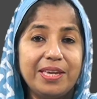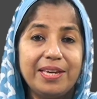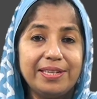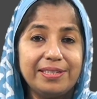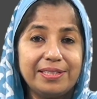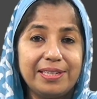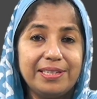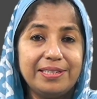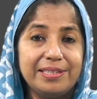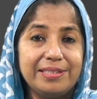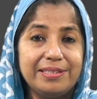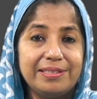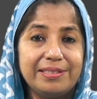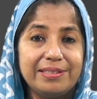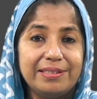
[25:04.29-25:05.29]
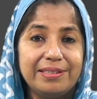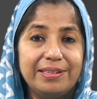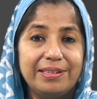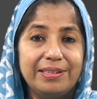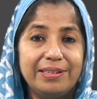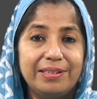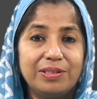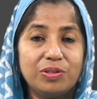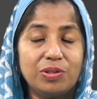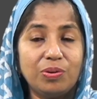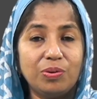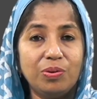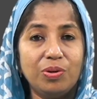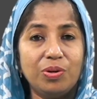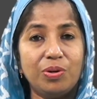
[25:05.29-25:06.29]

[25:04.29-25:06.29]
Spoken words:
a sentence. So,